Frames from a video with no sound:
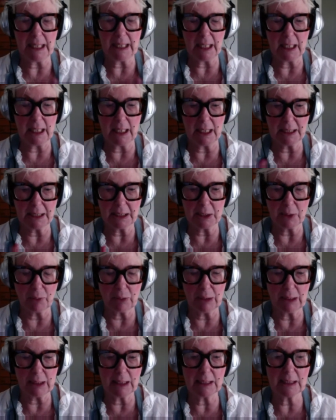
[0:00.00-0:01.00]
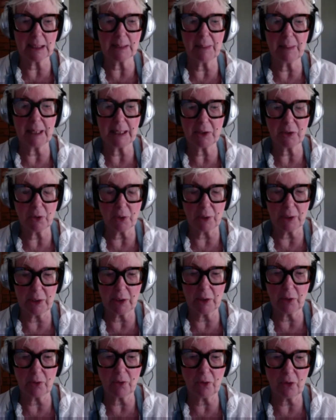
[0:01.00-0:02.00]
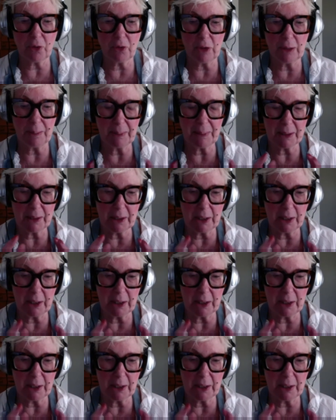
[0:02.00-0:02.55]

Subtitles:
surrealism later on in her career, but her